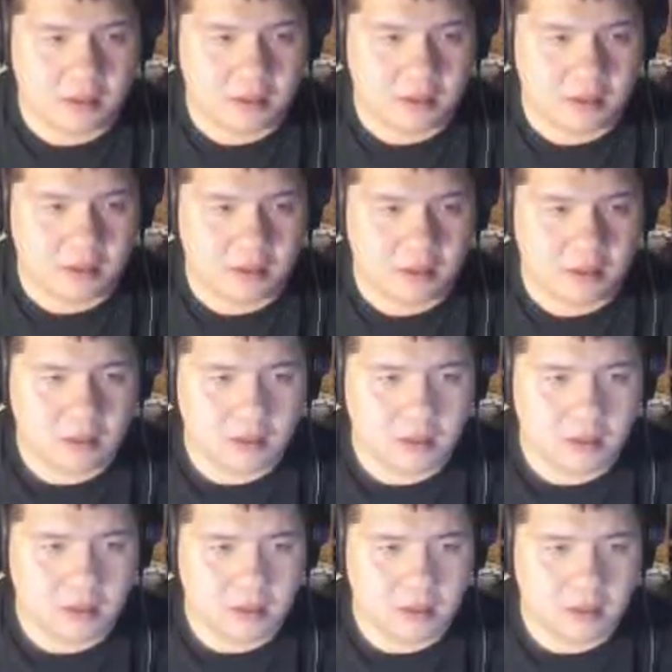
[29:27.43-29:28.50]

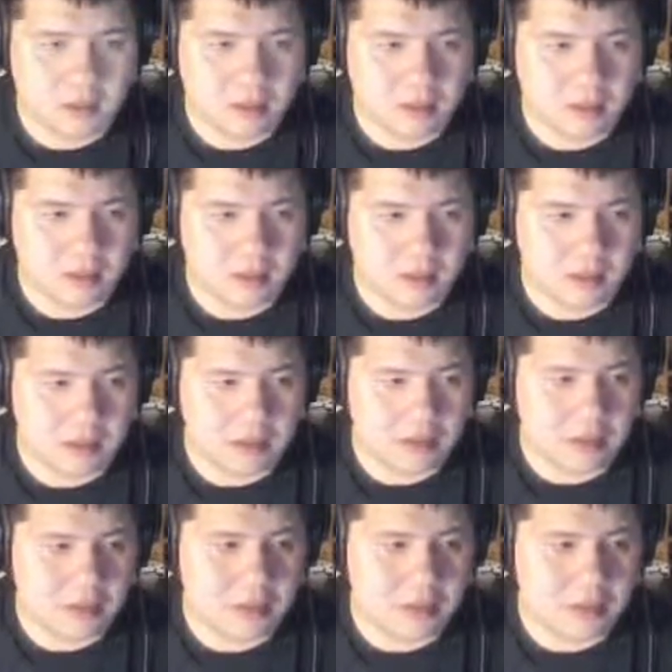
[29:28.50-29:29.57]

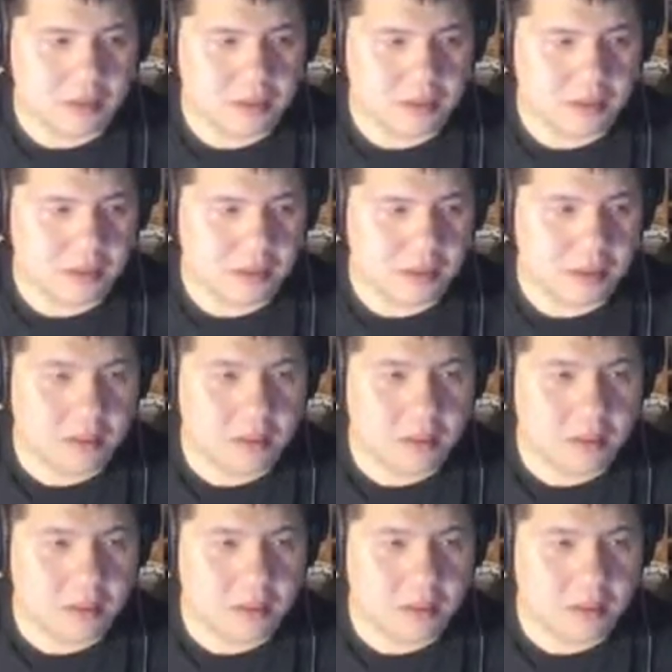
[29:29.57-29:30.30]
Nobody speaks.